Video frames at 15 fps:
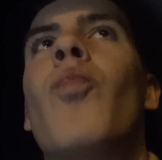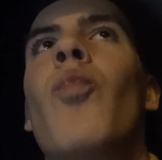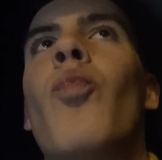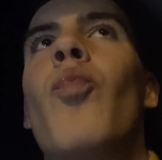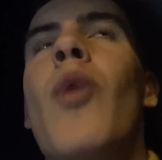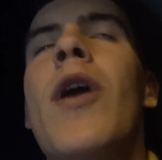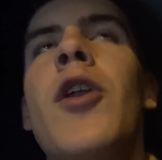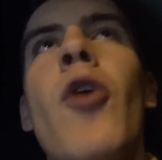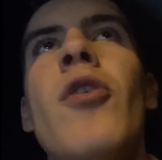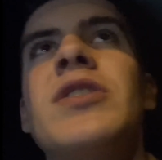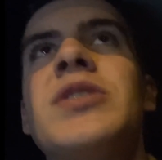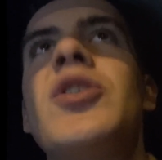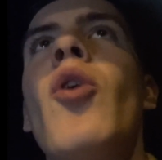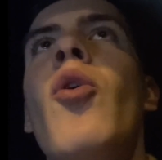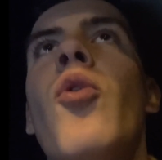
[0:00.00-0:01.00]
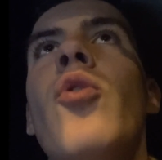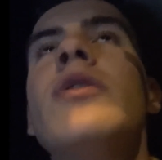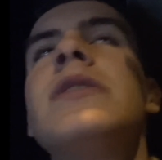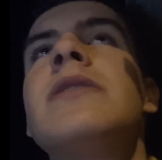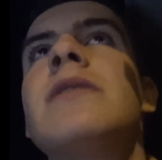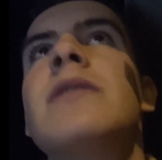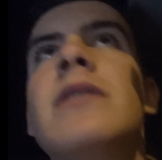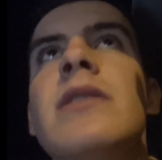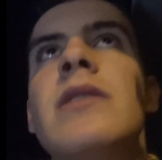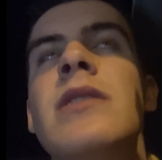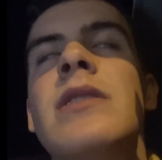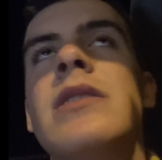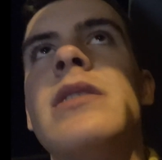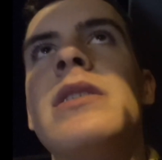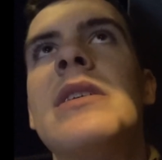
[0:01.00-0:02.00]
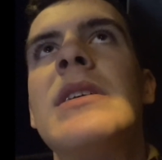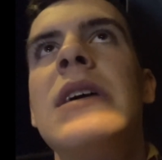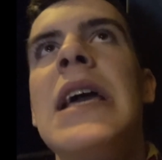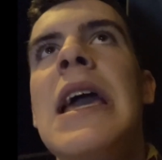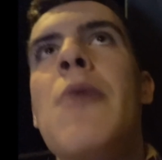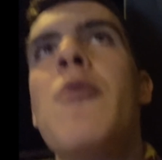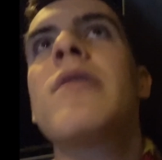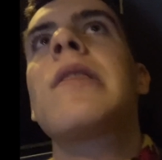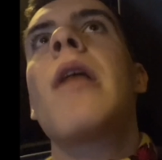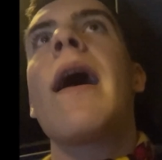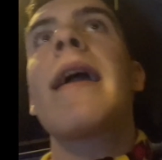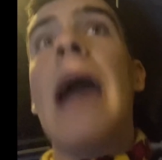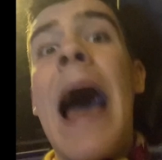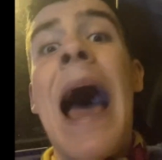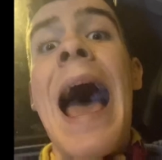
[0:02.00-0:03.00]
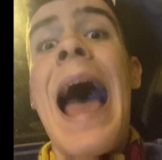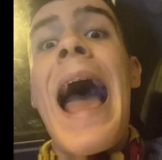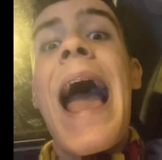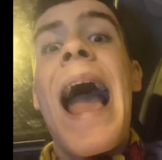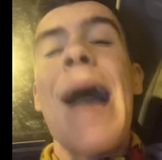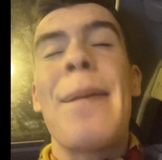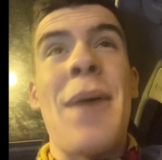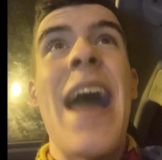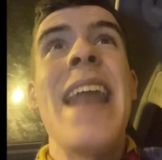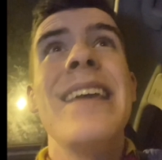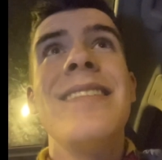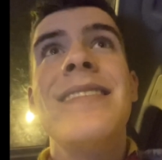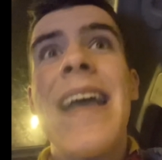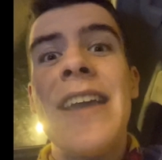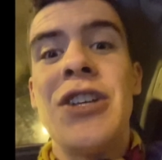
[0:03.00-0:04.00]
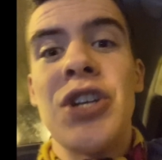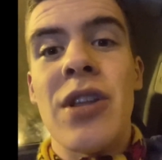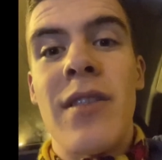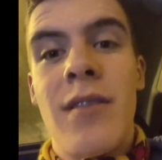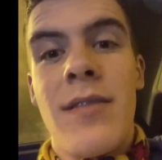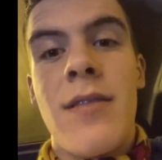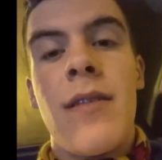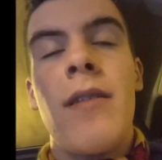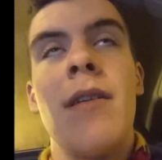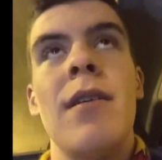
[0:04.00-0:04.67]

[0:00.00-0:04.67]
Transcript: when Norwich scored, it was like, panic stations.